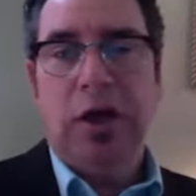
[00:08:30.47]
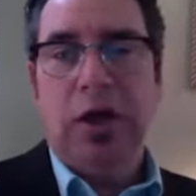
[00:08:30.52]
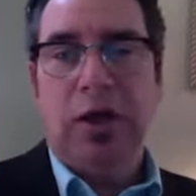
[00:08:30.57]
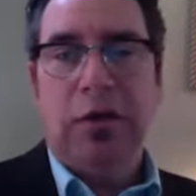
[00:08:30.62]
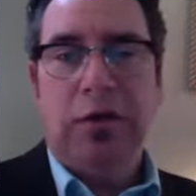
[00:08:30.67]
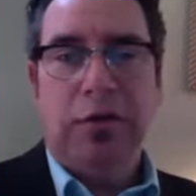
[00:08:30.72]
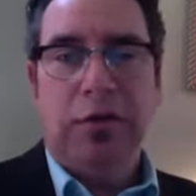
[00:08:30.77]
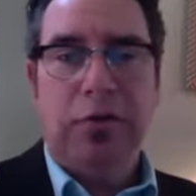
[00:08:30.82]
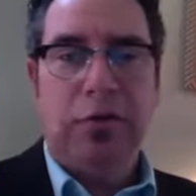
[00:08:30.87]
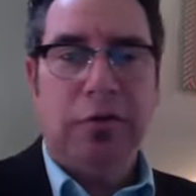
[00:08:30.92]

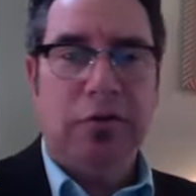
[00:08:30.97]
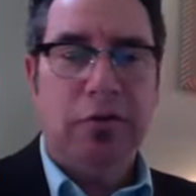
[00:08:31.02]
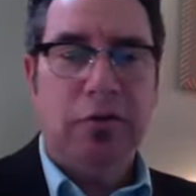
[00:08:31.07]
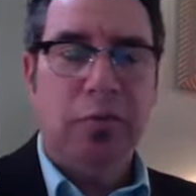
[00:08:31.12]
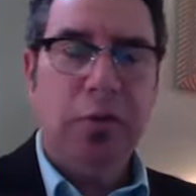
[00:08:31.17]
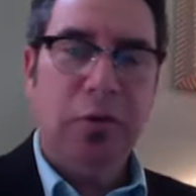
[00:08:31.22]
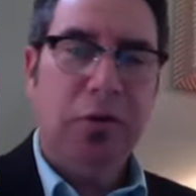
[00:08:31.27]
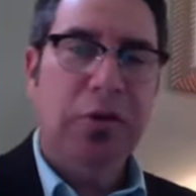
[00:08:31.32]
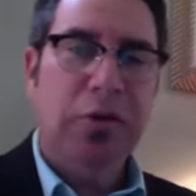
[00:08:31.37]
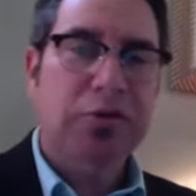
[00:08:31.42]
and the
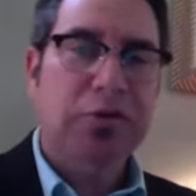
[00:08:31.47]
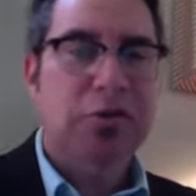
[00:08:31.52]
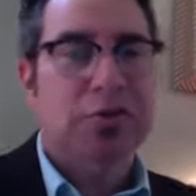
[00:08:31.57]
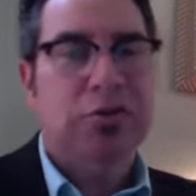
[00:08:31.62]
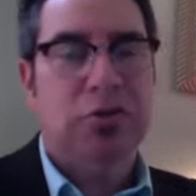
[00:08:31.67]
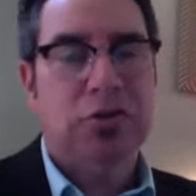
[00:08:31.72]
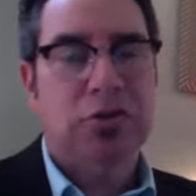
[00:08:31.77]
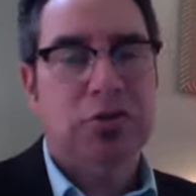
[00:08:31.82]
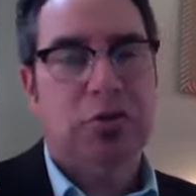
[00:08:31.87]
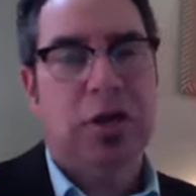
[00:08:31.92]

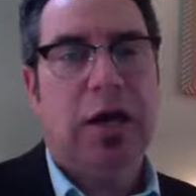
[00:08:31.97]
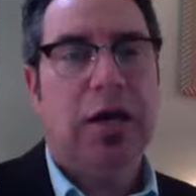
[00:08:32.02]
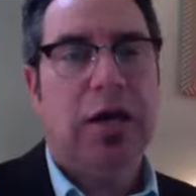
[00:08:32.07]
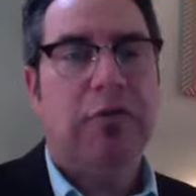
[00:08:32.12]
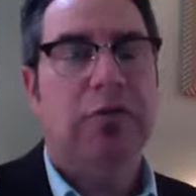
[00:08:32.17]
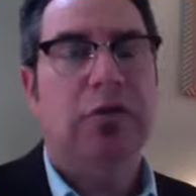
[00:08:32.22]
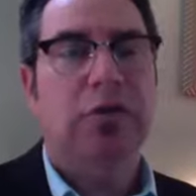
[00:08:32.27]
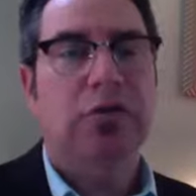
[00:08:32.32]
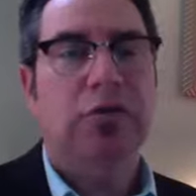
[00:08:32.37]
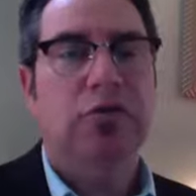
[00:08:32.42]
experiences that you're
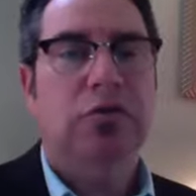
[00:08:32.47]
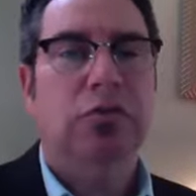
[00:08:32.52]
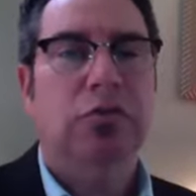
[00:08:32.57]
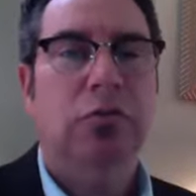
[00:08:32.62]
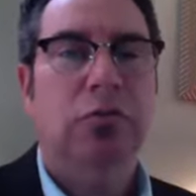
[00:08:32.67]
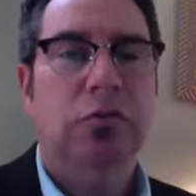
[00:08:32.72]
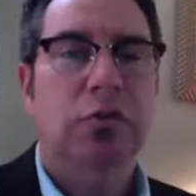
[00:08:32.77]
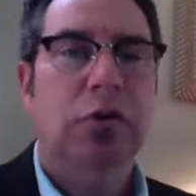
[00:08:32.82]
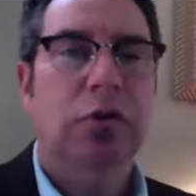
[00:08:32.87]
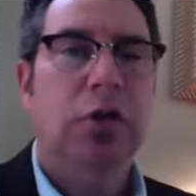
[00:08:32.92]
having in
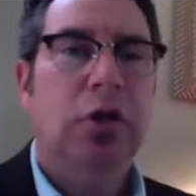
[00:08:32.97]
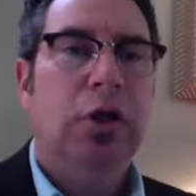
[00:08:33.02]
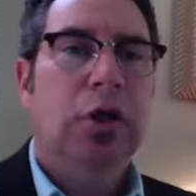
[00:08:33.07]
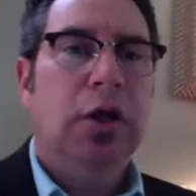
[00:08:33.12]
school